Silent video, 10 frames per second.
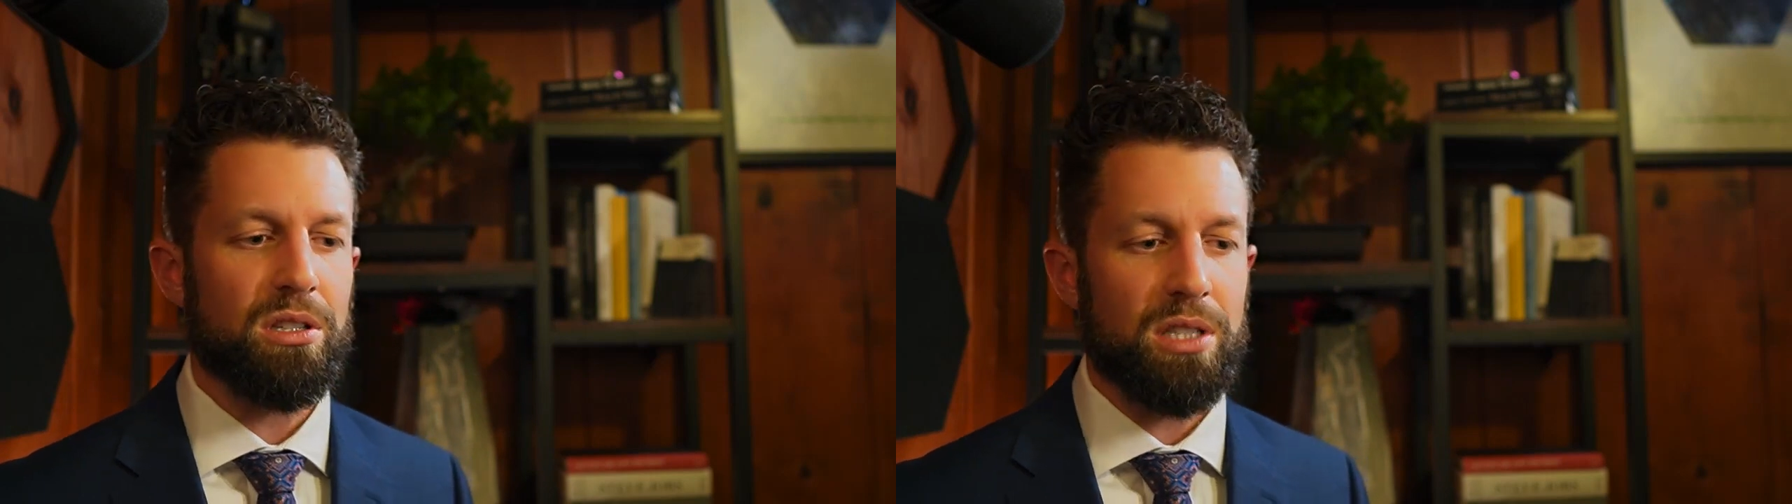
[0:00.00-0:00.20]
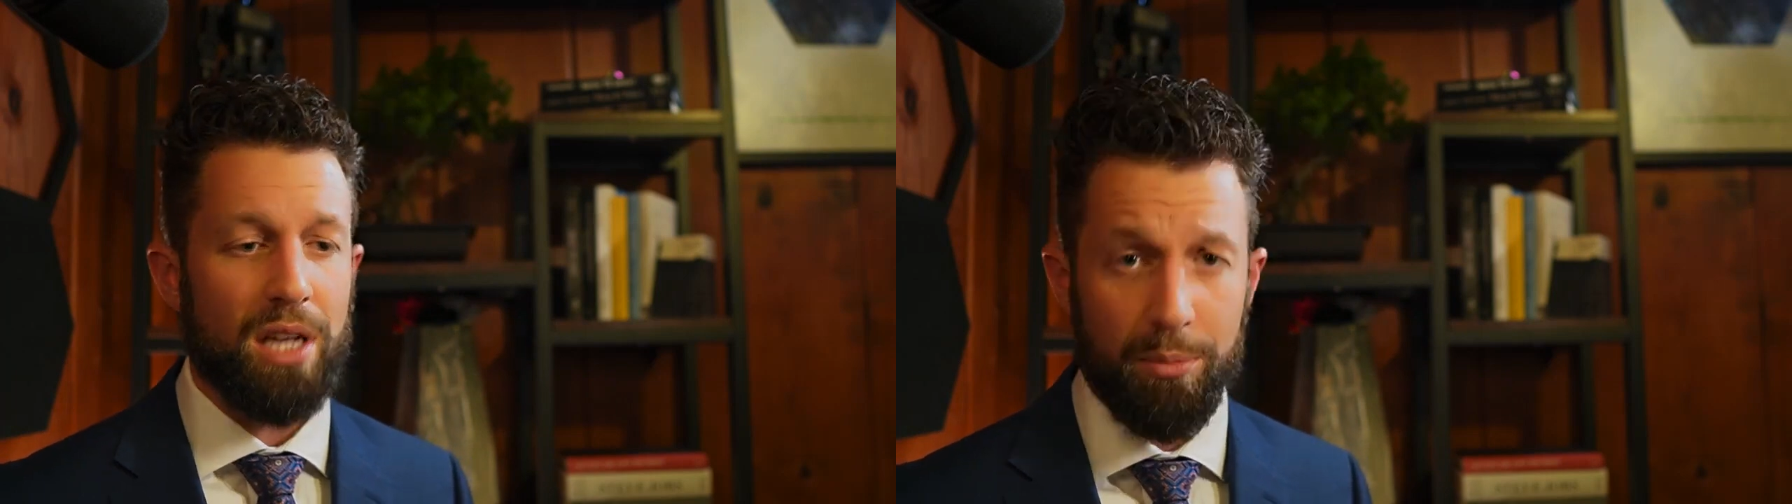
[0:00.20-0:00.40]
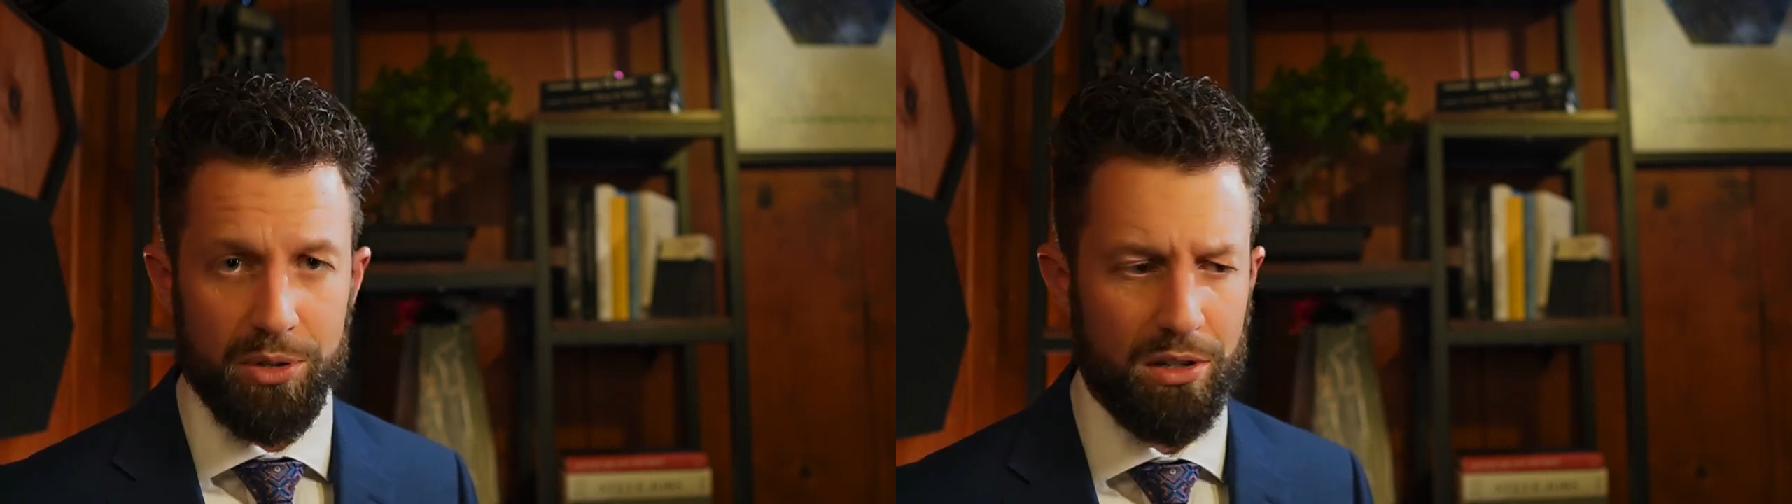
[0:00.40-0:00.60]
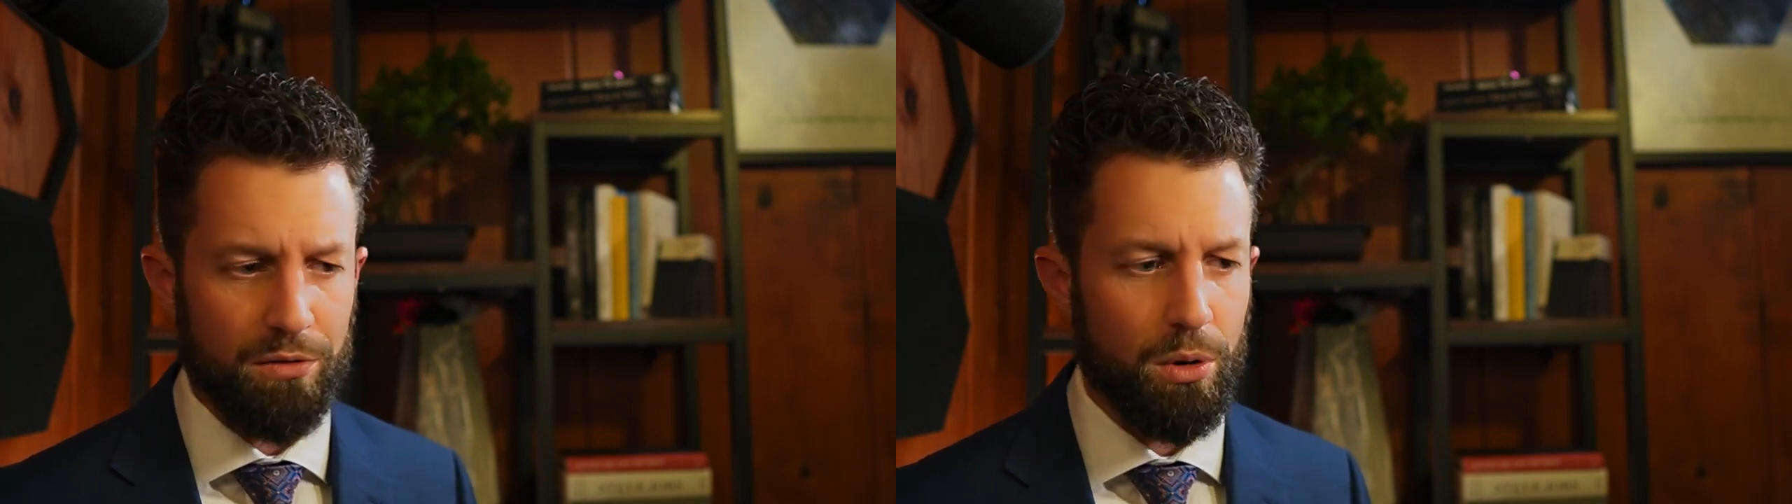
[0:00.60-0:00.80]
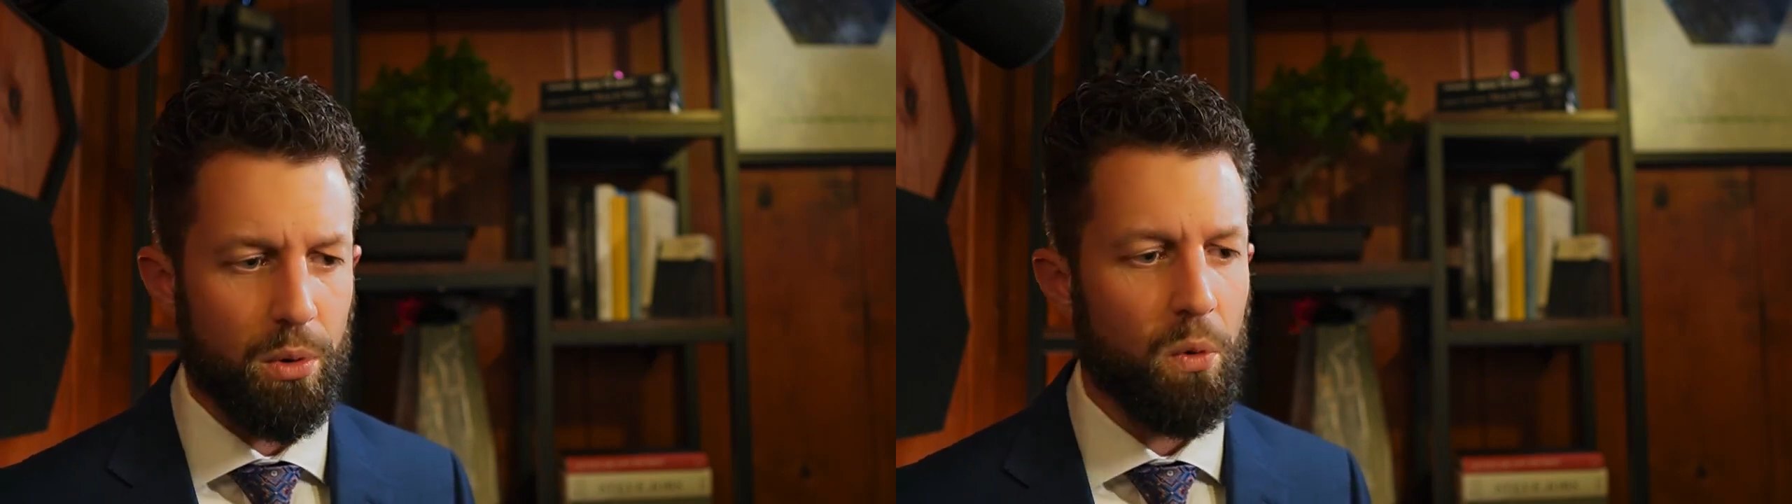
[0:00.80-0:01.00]
is the opposite of
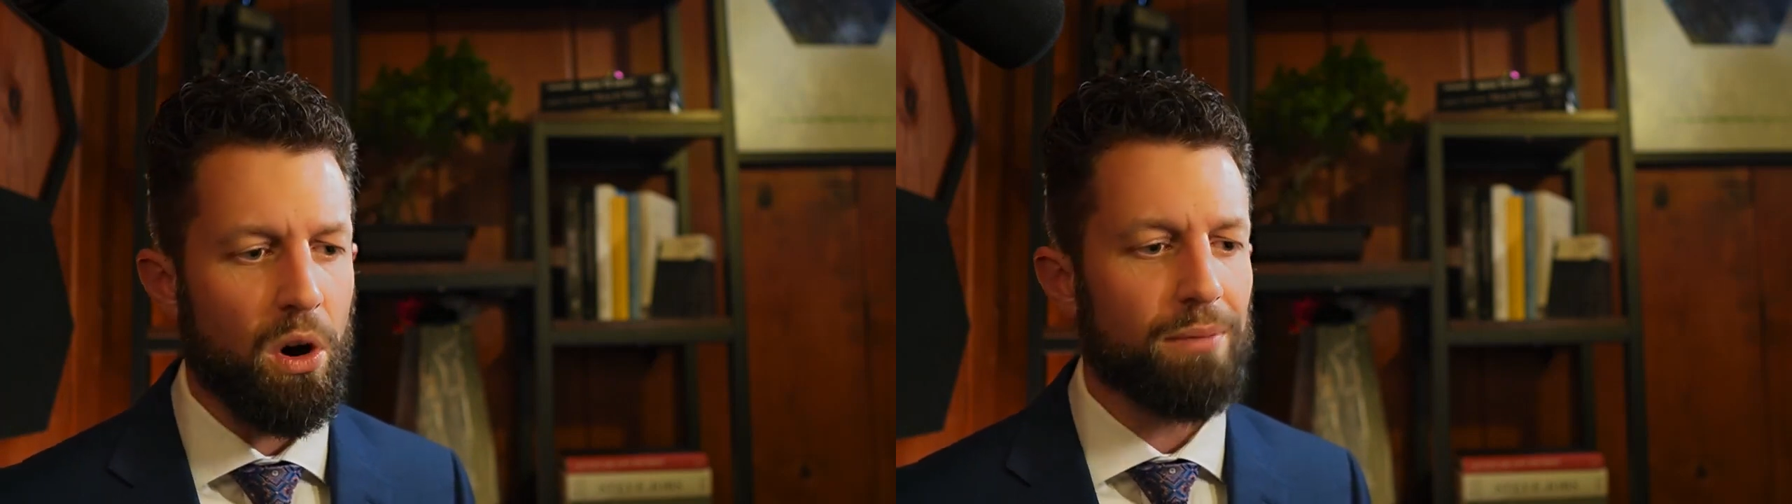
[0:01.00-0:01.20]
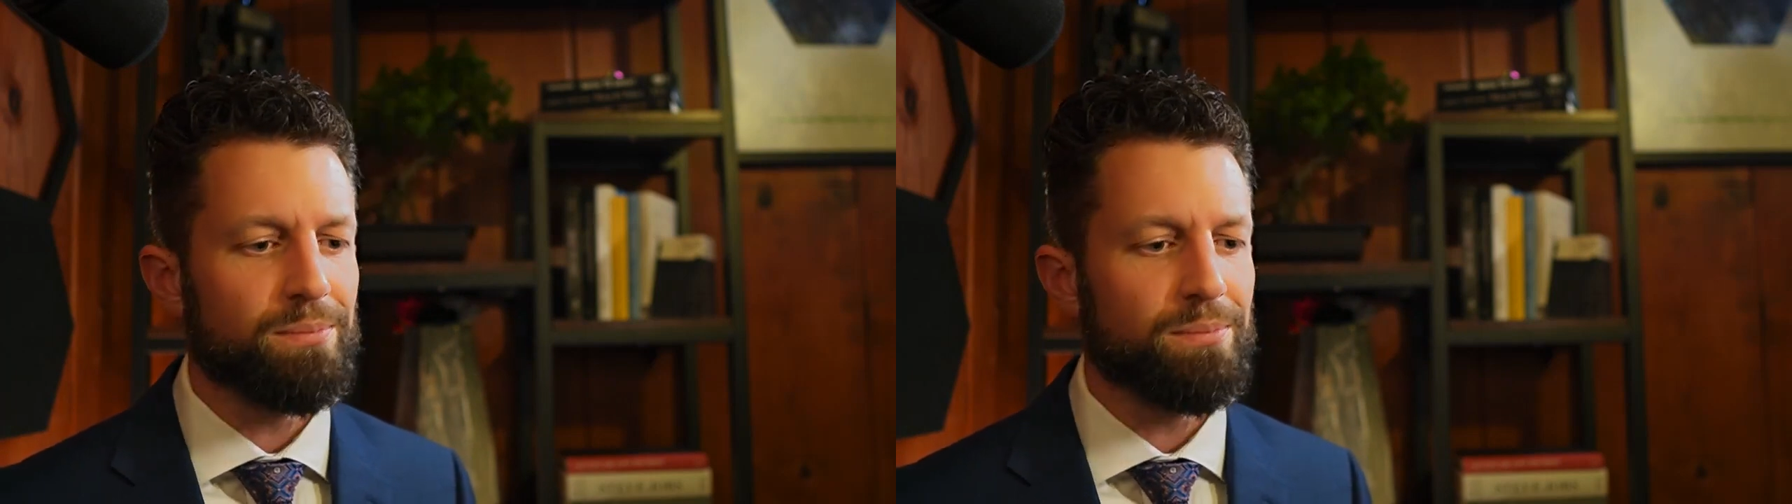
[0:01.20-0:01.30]
what we want.